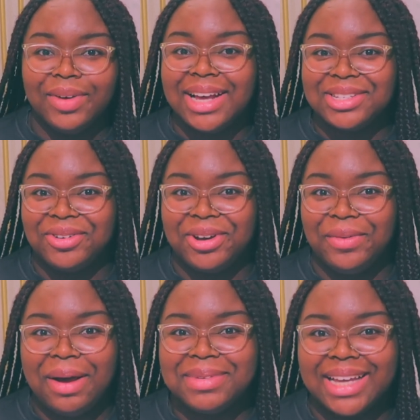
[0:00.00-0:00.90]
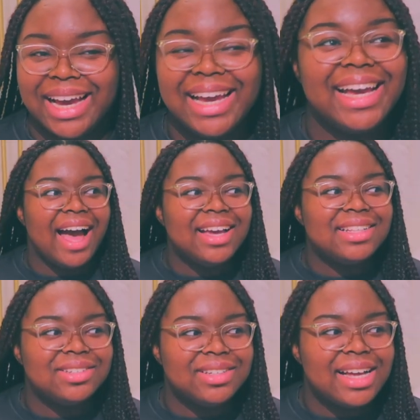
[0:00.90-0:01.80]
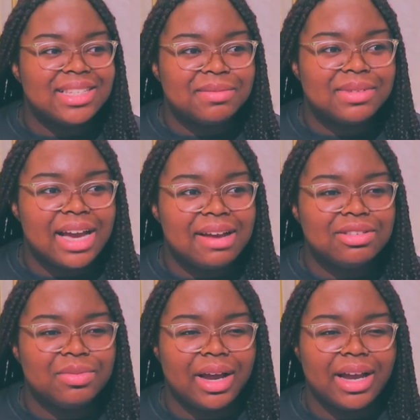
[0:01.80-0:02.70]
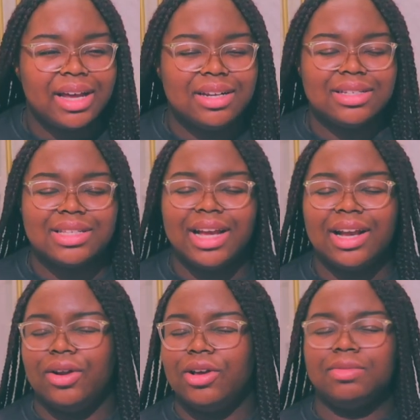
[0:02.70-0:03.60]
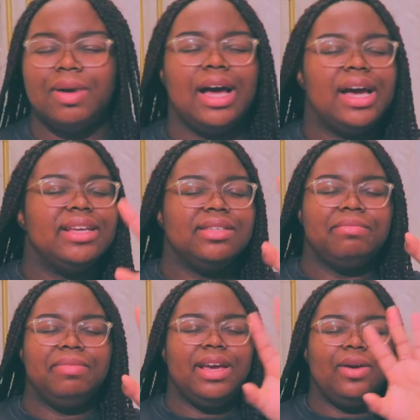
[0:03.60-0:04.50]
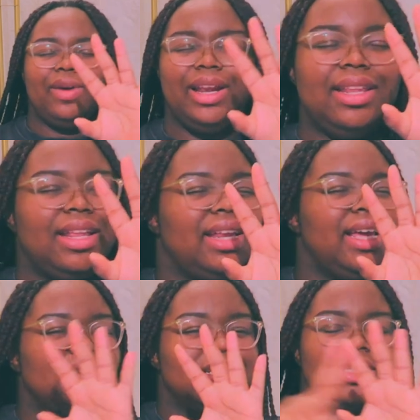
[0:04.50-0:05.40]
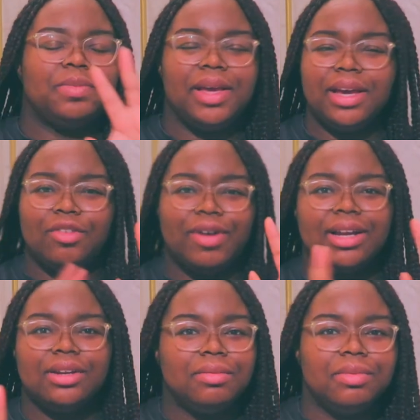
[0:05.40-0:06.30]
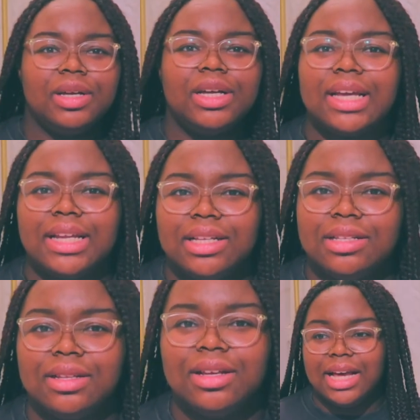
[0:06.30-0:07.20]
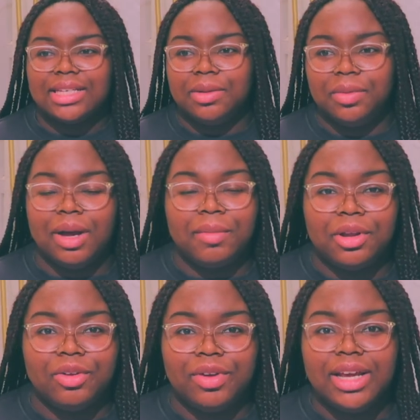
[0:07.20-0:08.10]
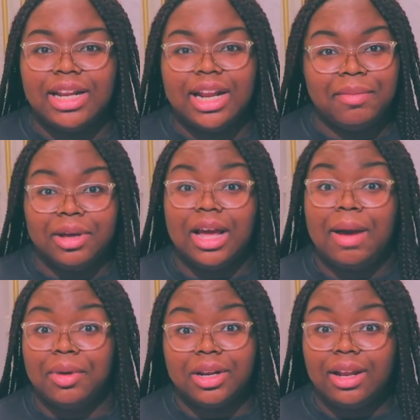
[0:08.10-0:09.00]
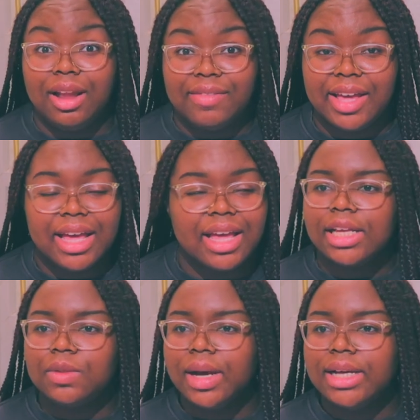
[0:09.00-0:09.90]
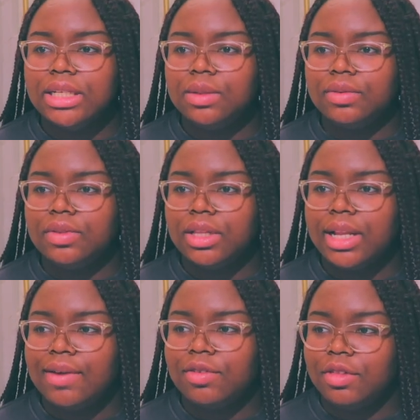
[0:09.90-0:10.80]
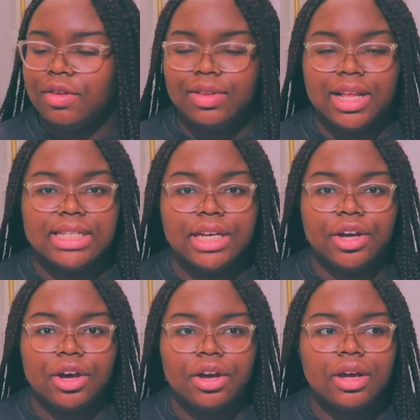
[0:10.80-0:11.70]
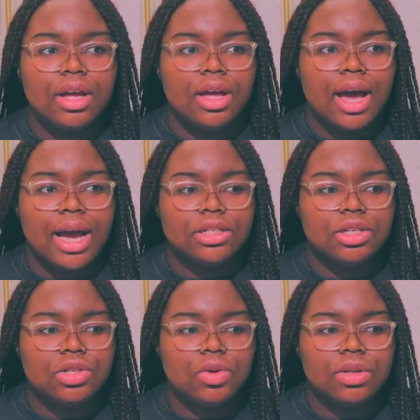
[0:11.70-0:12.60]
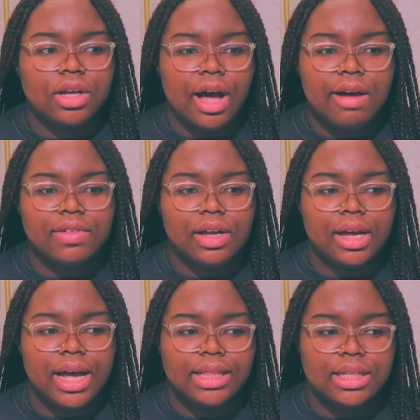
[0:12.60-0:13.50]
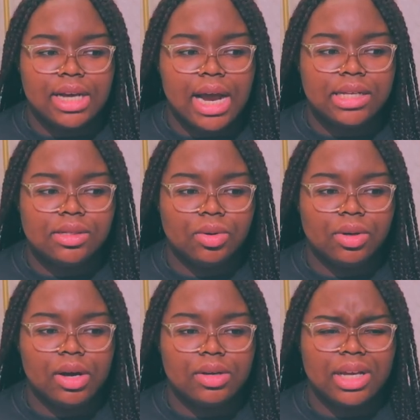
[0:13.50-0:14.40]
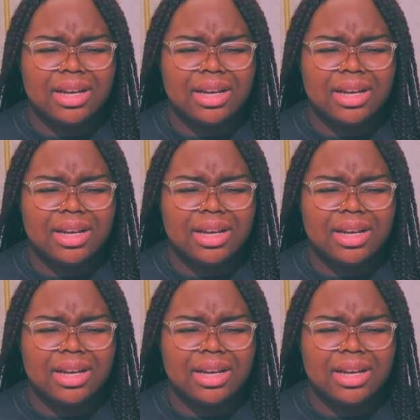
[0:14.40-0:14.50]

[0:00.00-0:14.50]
when I saw it on the website. I do that sometimes where I kind of just like close my eyes and pick willy-nilly and just pick a random book and then that's the book I'm gonna read and I'm, I'm gonna love it. That's what I did with The Knife of Never Letting Go. I just saw the cover and the title and I was